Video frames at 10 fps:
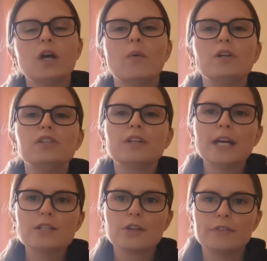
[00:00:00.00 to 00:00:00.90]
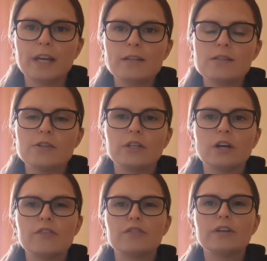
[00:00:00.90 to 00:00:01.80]
When you've clicked on this, you can
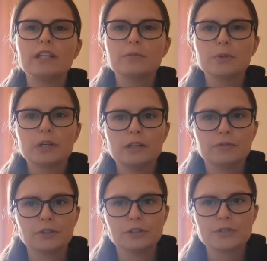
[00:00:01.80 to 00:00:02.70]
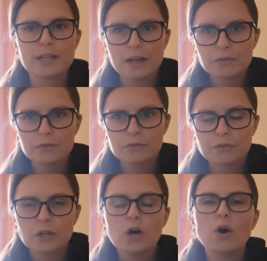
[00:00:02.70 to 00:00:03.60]
either read the booklet through yourself
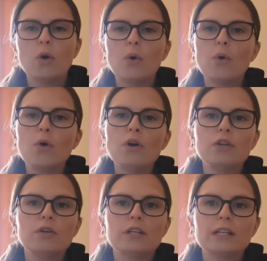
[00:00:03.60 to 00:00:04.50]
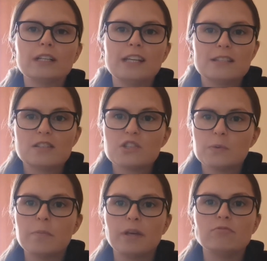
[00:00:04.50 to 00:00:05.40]
or you can listen to
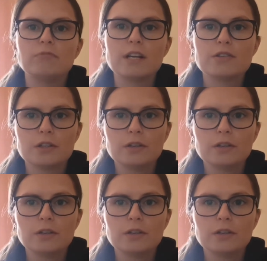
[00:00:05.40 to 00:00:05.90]
it being read to